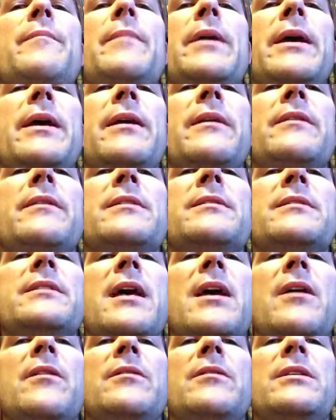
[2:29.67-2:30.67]
make the
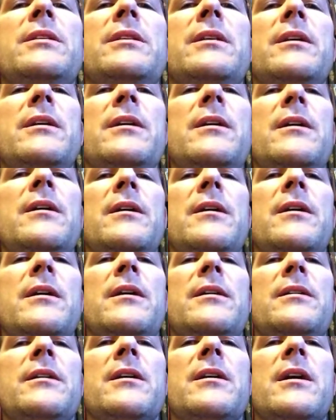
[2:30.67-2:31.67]
sound,
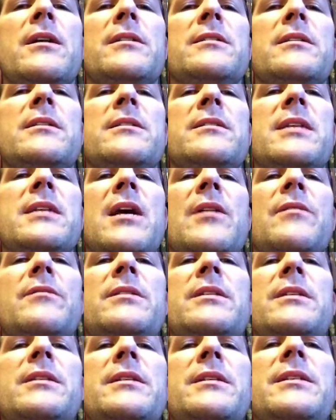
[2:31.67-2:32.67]
the consonant
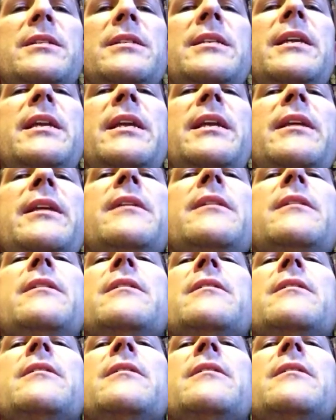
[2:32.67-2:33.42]
sound D,